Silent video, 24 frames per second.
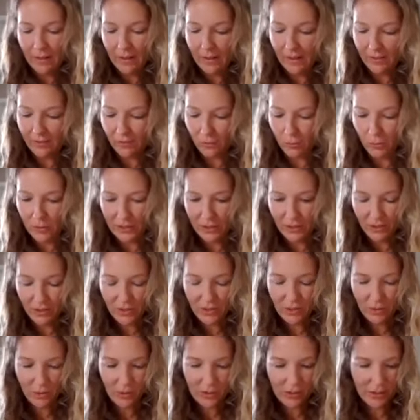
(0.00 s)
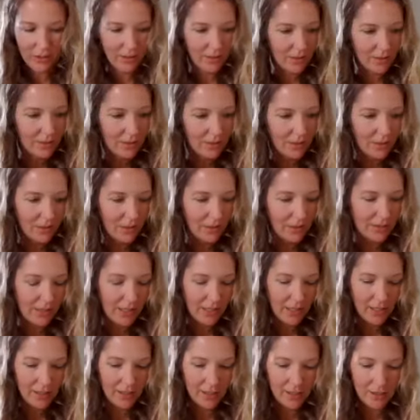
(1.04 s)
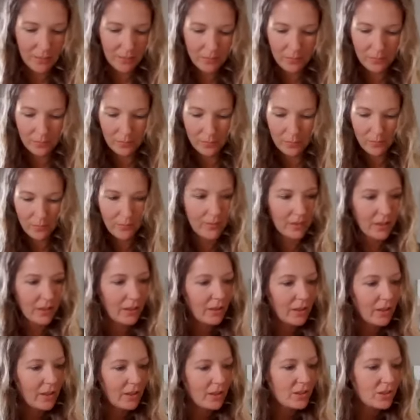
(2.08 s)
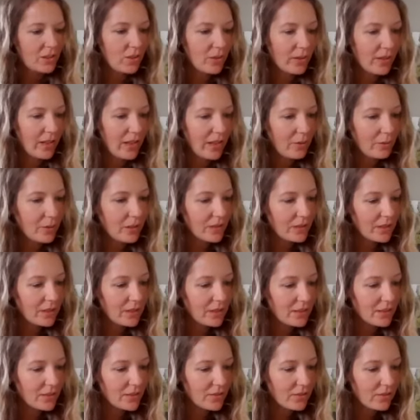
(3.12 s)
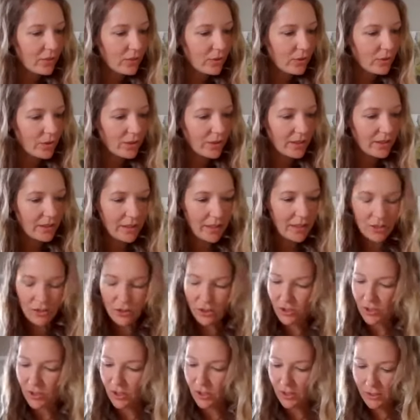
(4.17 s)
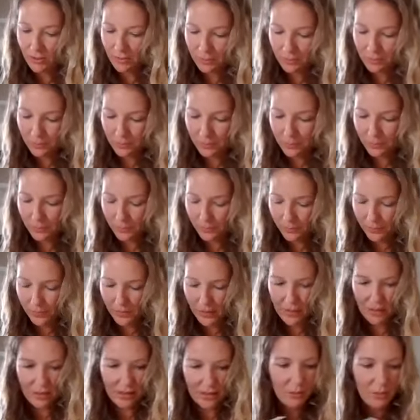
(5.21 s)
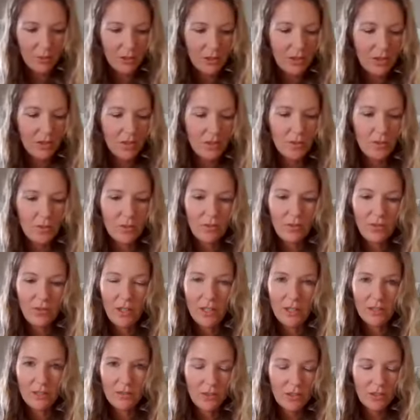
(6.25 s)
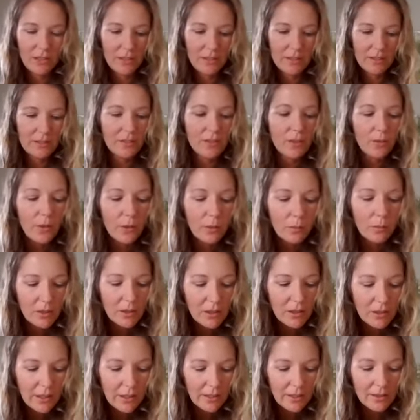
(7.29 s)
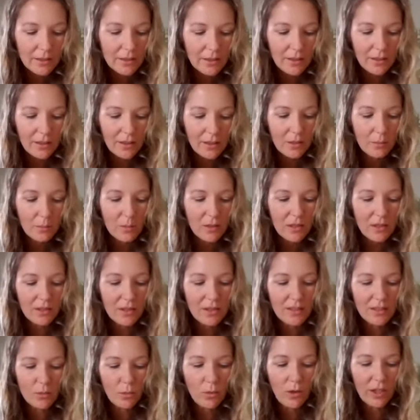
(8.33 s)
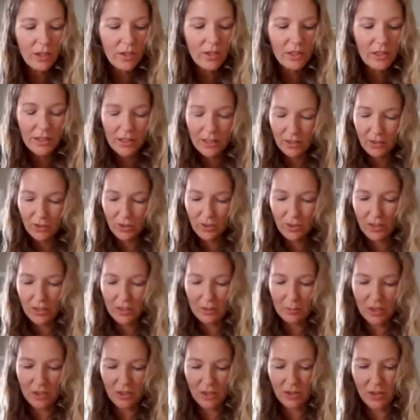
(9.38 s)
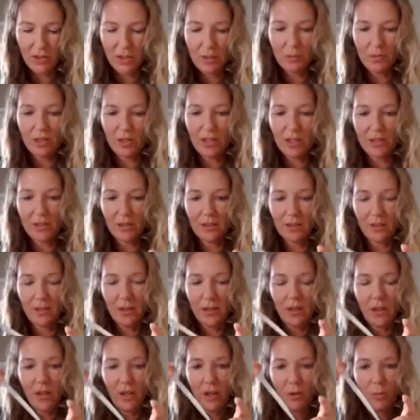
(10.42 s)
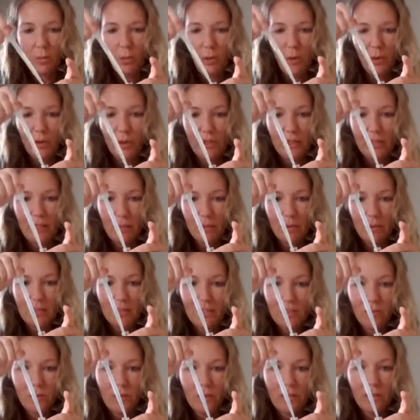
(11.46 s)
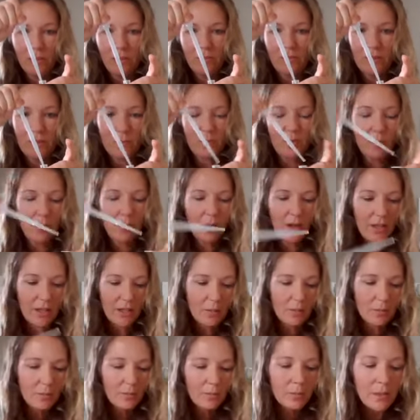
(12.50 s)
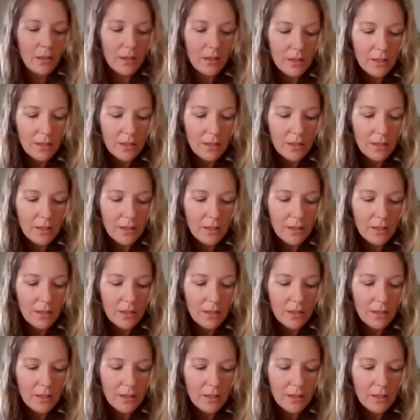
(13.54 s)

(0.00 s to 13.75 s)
of what your soil looks like. So that one is for the nitrogen. And then we're going to do the phosphorus. So I'm going to get a little bit of this water again, trying to make sure I'm not pulling up the soil from the bottom.